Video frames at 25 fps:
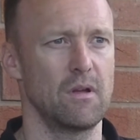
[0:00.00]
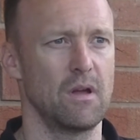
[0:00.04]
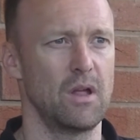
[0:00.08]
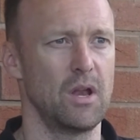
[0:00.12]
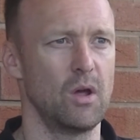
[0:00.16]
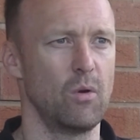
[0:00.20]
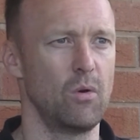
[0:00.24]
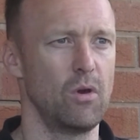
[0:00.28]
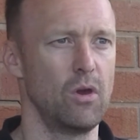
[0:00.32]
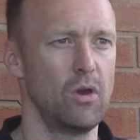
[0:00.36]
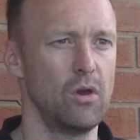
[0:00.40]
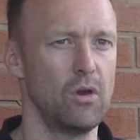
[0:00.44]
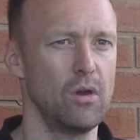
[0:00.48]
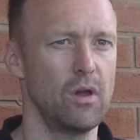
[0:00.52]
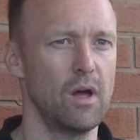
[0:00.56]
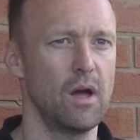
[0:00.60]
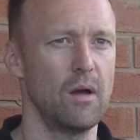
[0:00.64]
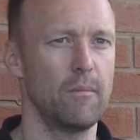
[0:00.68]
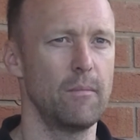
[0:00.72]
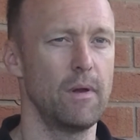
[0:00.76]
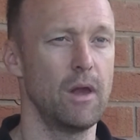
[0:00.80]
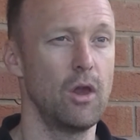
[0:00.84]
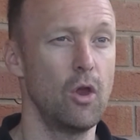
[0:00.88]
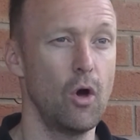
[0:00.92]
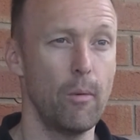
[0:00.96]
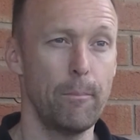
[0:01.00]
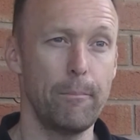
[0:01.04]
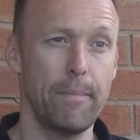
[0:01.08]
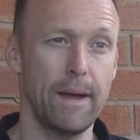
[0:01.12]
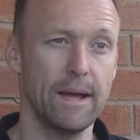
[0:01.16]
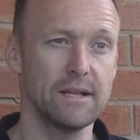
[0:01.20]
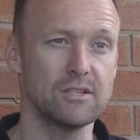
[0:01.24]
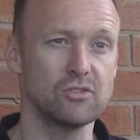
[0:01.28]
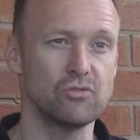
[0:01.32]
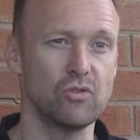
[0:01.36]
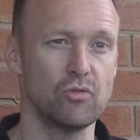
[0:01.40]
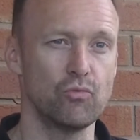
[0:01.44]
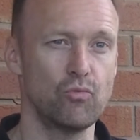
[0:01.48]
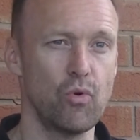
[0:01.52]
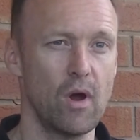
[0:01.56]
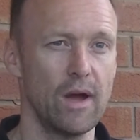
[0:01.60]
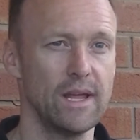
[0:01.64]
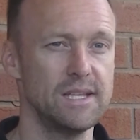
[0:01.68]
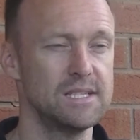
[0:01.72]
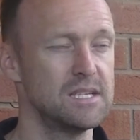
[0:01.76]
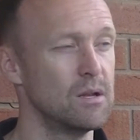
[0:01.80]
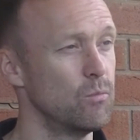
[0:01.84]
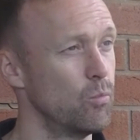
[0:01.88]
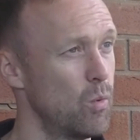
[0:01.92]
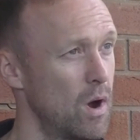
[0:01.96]
I know I'm a lot better at
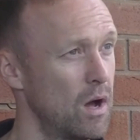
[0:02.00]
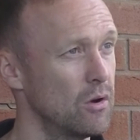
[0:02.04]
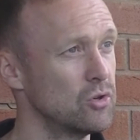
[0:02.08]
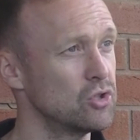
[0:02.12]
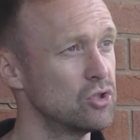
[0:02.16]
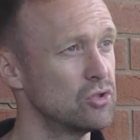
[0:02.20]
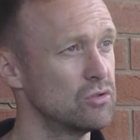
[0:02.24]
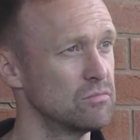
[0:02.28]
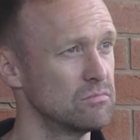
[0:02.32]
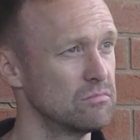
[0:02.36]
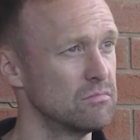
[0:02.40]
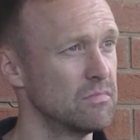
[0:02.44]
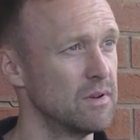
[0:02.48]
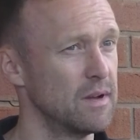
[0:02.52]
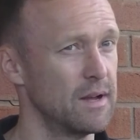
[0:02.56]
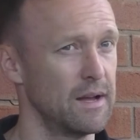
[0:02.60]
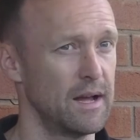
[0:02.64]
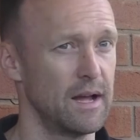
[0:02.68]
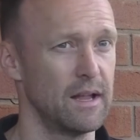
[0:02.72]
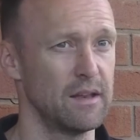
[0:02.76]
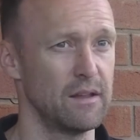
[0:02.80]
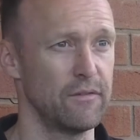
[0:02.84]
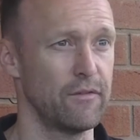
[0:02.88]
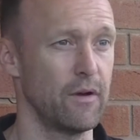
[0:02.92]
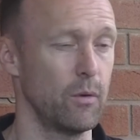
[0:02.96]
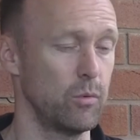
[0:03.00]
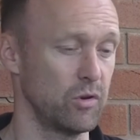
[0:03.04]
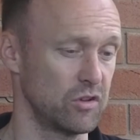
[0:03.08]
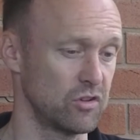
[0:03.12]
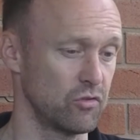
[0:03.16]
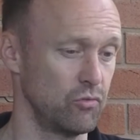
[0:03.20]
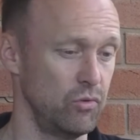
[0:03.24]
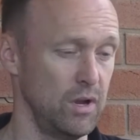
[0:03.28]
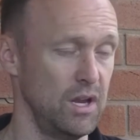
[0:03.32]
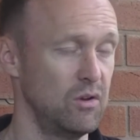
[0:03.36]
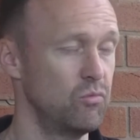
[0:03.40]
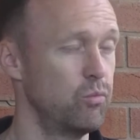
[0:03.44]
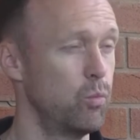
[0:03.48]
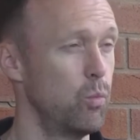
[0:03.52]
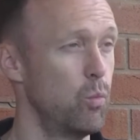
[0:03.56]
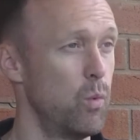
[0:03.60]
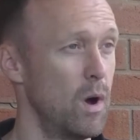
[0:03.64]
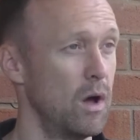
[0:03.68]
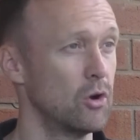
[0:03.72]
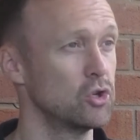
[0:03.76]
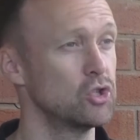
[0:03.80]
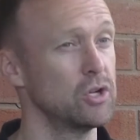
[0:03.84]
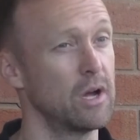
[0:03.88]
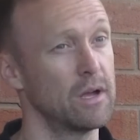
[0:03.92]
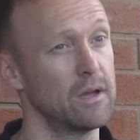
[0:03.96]
writing Welsh, and if I was to read
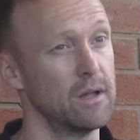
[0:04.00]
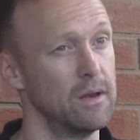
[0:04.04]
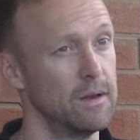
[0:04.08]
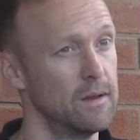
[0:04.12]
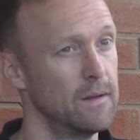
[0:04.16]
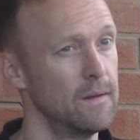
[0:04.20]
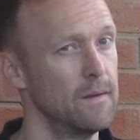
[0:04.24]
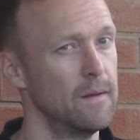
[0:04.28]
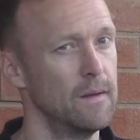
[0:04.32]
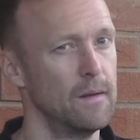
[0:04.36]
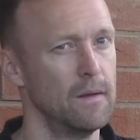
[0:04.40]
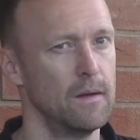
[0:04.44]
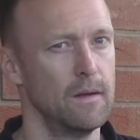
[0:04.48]
Welsh, I can